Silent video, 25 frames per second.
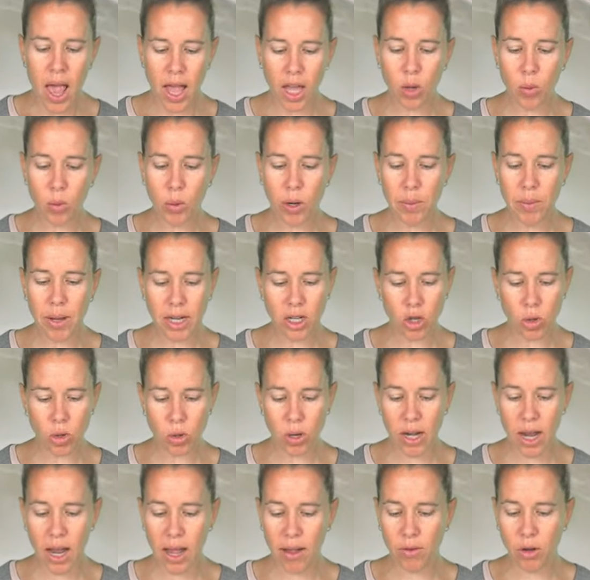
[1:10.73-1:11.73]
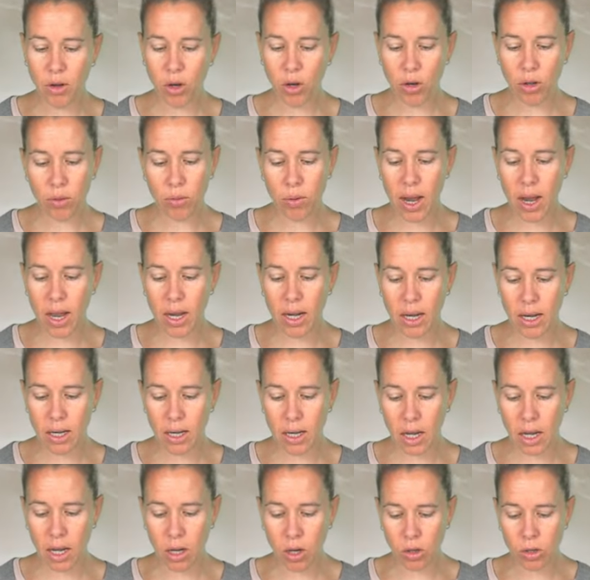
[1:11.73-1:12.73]
And you want to make sure to have your thread
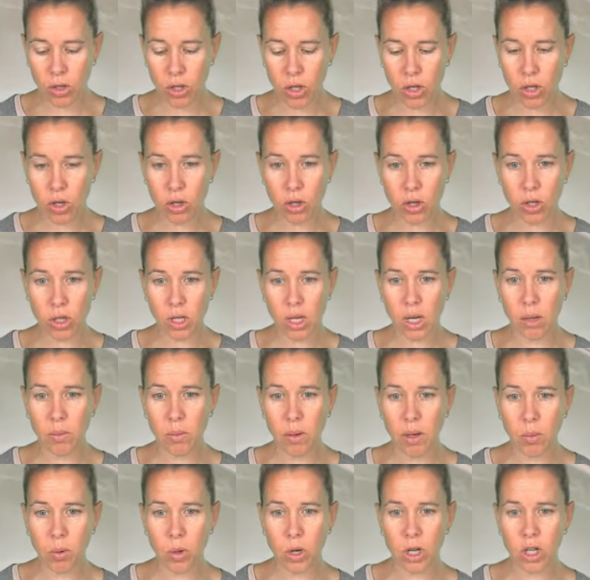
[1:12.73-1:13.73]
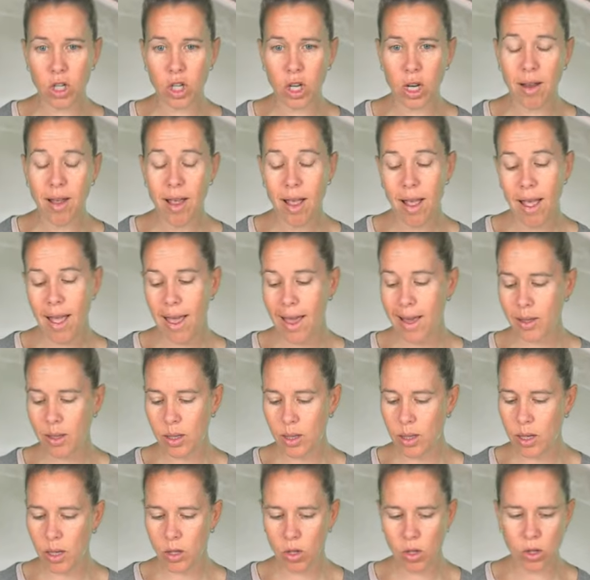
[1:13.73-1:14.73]
needle to do your seed bead portion
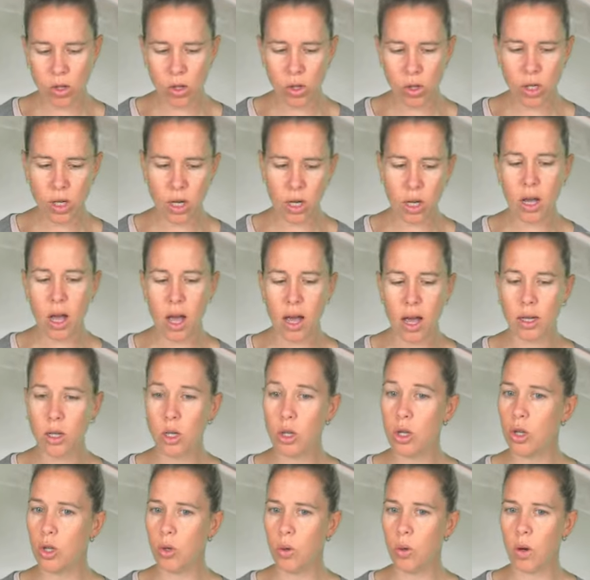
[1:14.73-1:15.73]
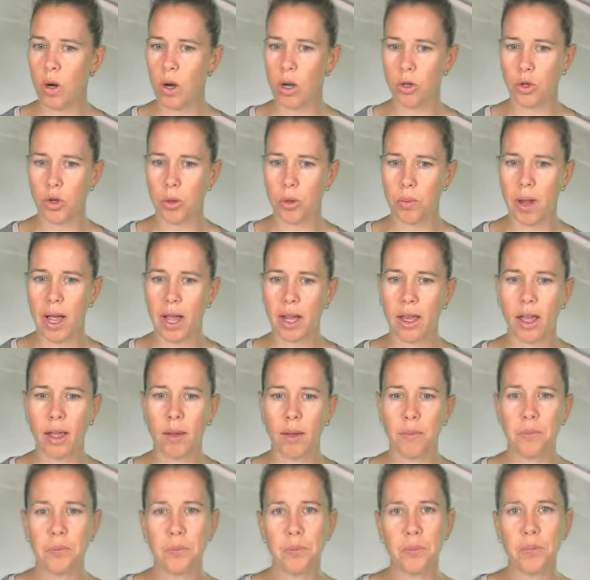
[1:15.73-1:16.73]
and scissors to cut your ultra
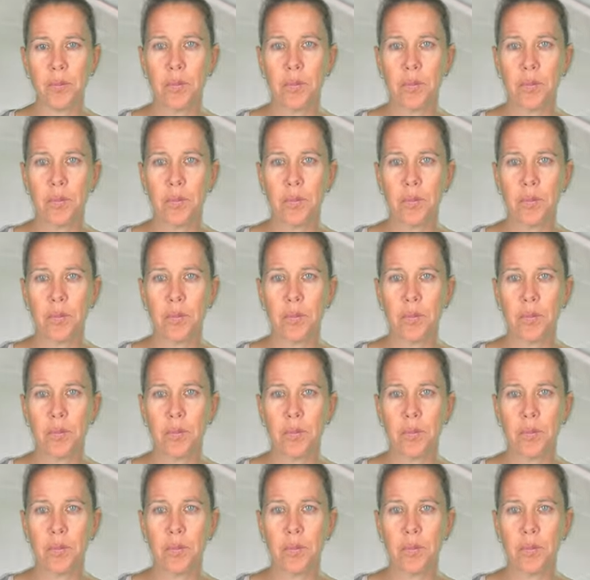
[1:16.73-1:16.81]
backing.